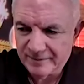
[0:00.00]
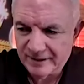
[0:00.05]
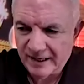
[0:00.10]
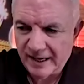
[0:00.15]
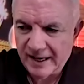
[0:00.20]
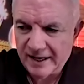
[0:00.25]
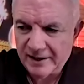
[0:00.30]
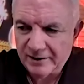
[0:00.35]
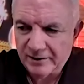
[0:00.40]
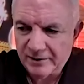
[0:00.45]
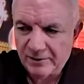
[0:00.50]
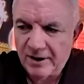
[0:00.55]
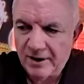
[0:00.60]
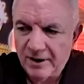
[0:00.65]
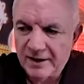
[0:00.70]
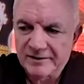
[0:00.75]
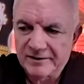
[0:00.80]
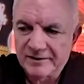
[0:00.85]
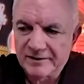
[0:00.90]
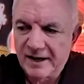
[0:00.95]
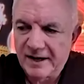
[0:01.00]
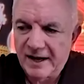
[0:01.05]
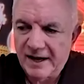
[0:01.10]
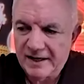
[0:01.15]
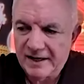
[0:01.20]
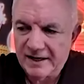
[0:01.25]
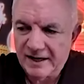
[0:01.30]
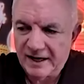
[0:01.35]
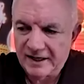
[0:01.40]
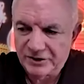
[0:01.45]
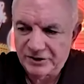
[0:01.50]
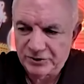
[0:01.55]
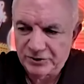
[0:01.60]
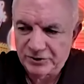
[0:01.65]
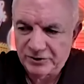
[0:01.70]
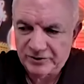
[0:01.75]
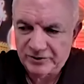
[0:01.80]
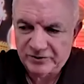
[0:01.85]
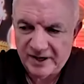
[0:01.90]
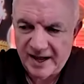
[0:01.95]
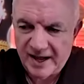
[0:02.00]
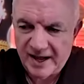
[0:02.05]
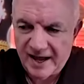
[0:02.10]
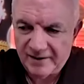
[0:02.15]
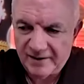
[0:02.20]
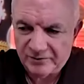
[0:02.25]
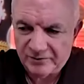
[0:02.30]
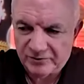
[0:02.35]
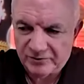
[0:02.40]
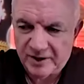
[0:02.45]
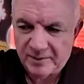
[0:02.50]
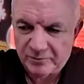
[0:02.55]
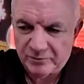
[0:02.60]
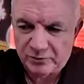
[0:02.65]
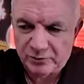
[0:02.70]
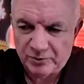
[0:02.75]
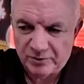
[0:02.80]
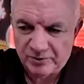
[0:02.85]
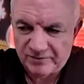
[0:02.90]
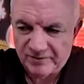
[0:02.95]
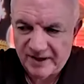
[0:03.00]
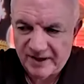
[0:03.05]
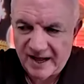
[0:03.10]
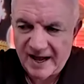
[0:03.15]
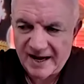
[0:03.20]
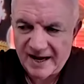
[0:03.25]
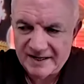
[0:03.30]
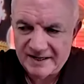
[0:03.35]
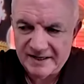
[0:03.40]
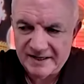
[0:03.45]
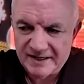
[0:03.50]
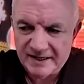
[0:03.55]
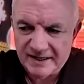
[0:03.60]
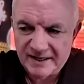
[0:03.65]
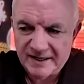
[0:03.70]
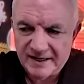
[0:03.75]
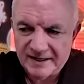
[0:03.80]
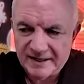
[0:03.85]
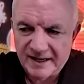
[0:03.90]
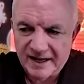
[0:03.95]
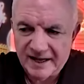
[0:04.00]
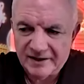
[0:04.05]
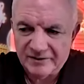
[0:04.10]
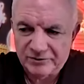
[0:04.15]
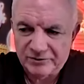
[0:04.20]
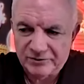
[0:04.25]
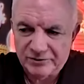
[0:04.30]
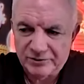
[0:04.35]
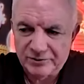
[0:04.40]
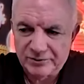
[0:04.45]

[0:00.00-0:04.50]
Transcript: Later on tonight, I should have some sort of idea as